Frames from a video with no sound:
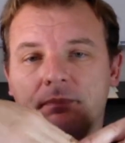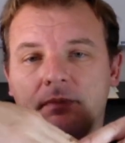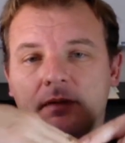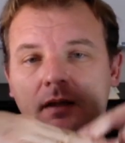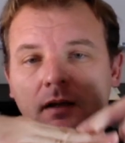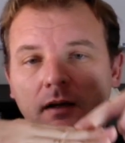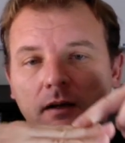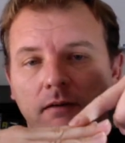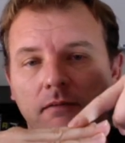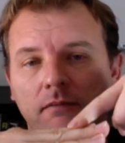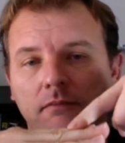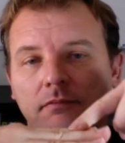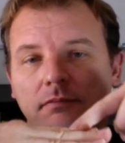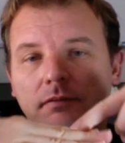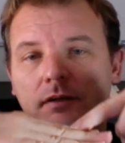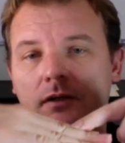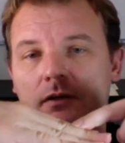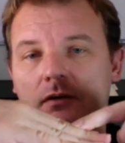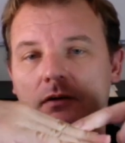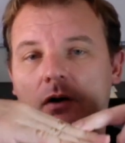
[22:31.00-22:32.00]
of
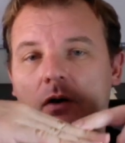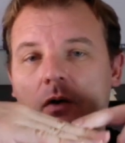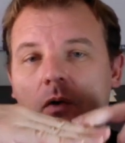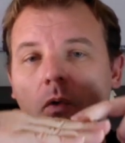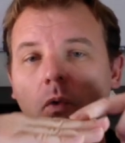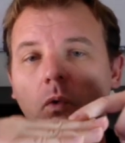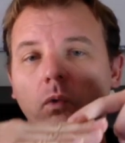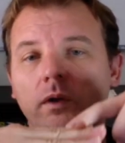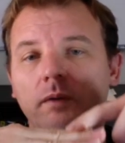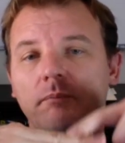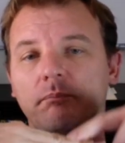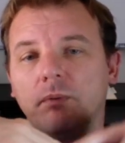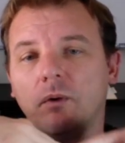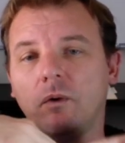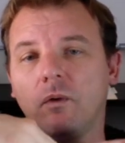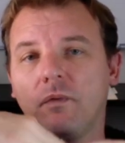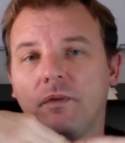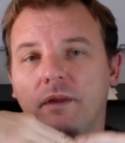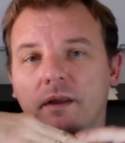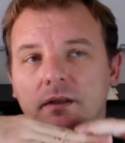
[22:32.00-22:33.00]
holding
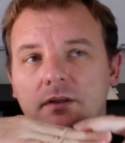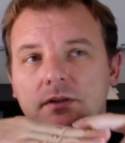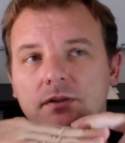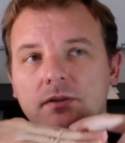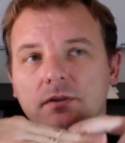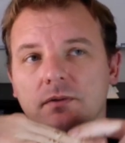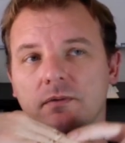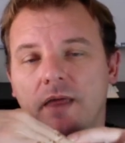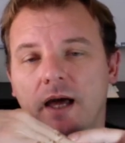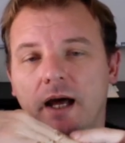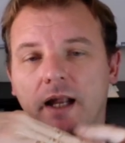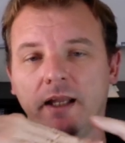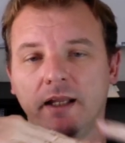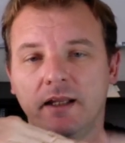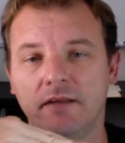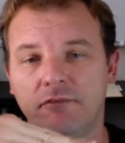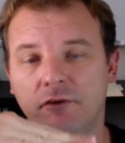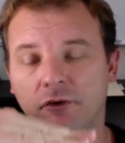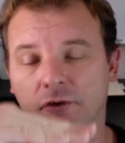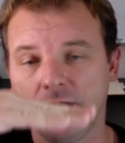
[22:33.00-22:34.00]
both into that. And
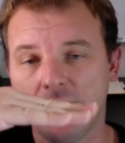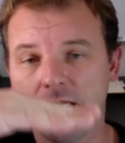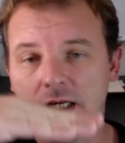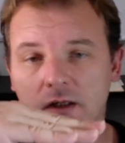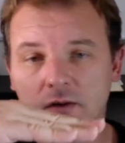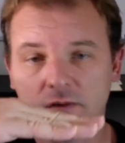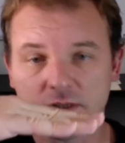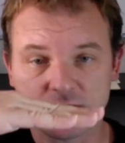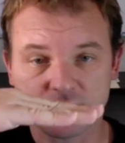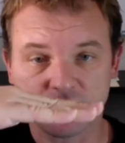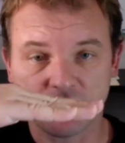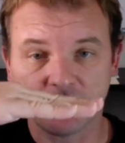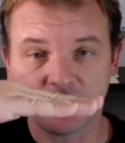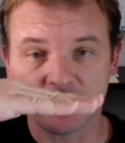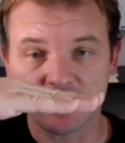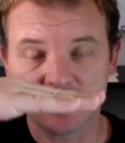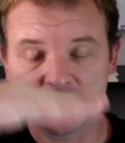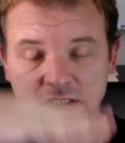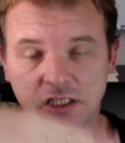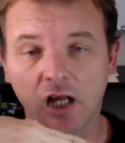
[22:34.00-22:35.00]
if your ego is very
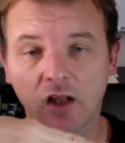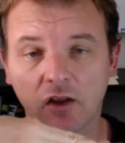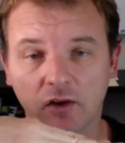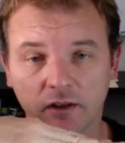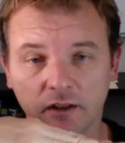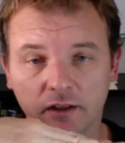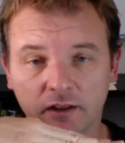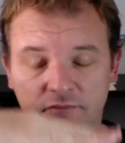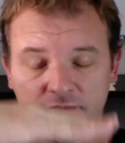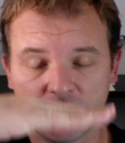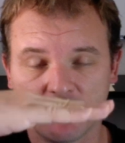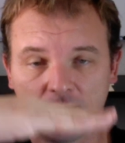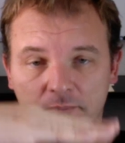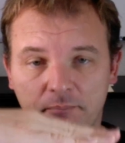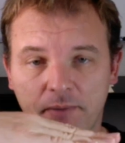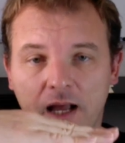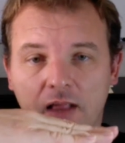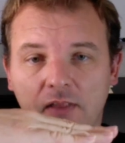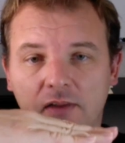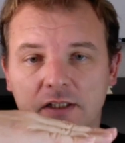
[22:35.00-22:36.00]
solid, very
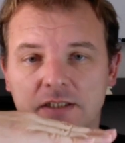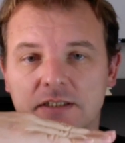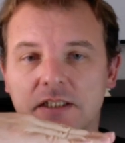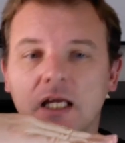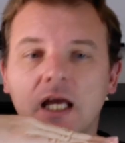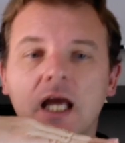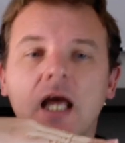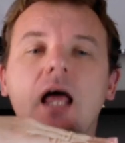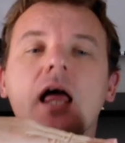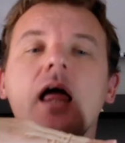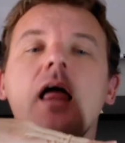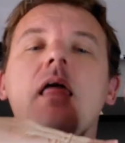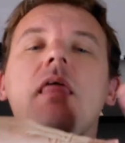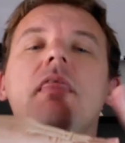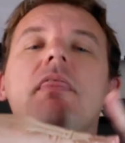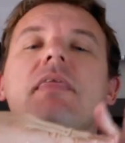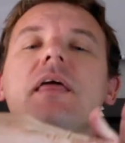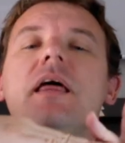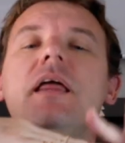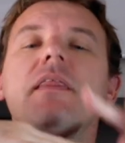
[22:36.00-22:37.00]
balanced,
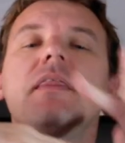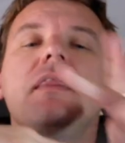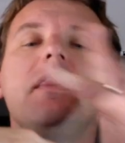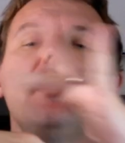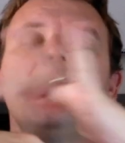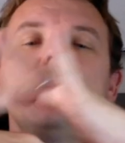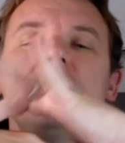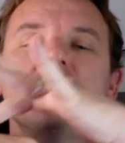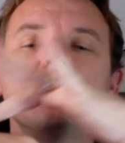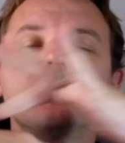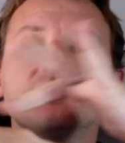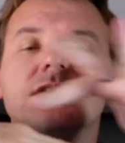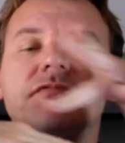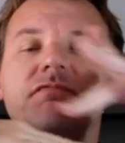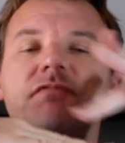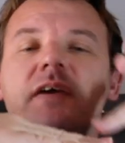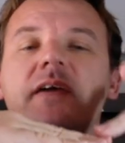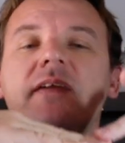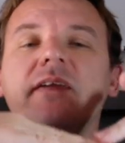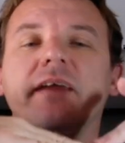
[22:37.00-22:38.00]
then those
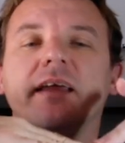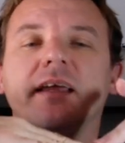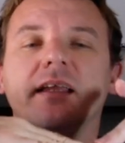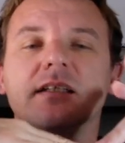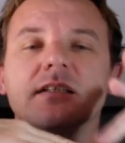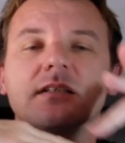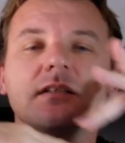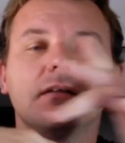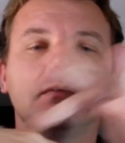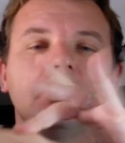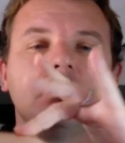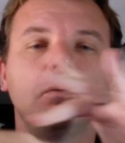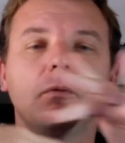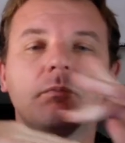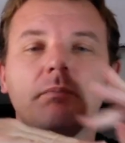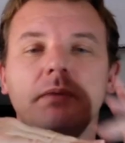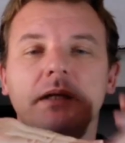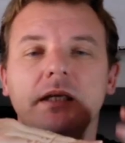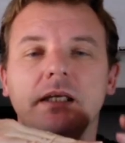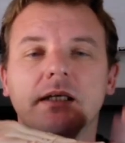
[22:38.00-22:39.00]
feelings will
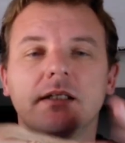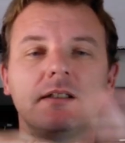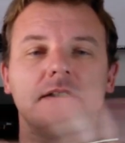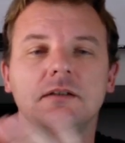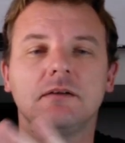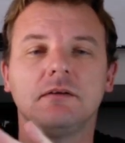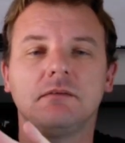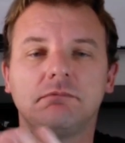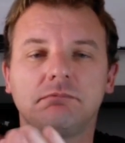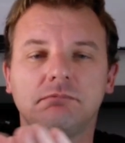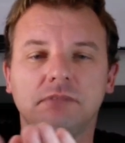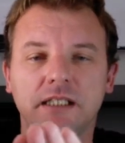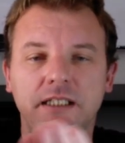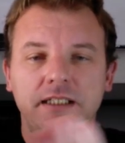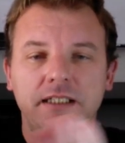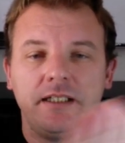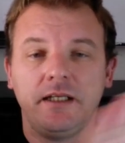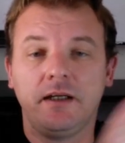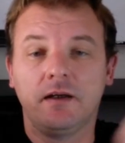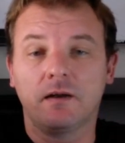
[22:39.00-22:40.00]
begin to
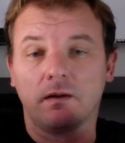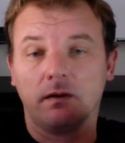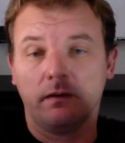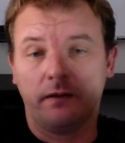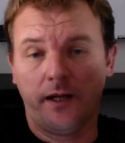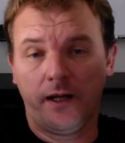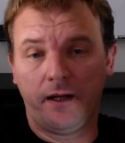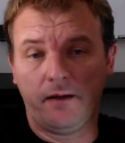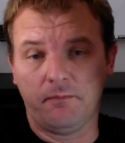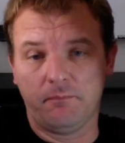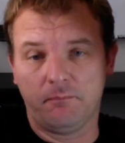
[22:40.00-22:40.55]
deteriorate.